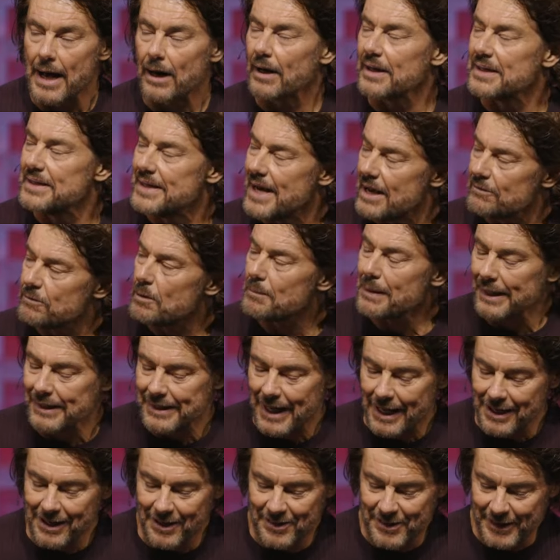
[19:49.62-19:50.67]
And I'd never
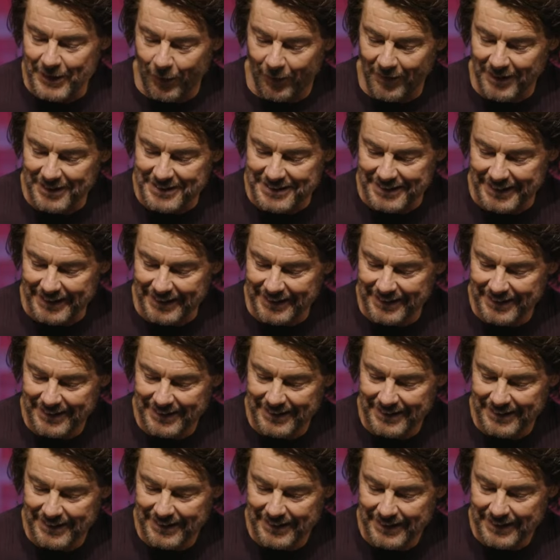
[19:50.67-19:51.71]
make that a theology.
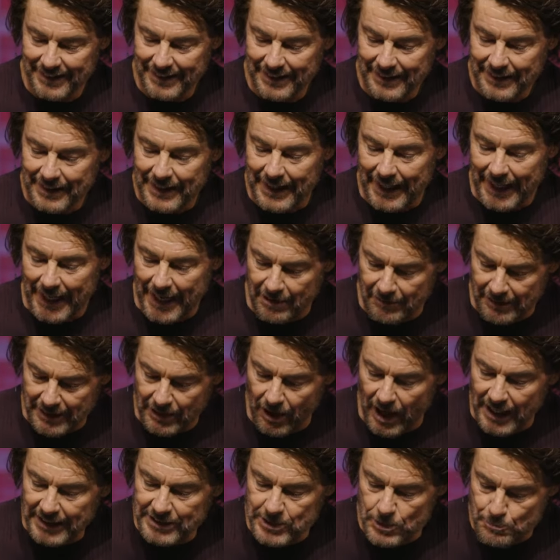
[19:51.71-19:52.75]

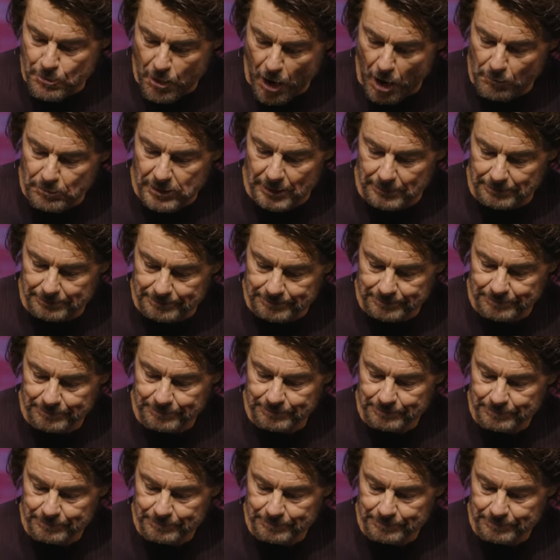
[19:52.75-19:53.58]
Herein lies the problem.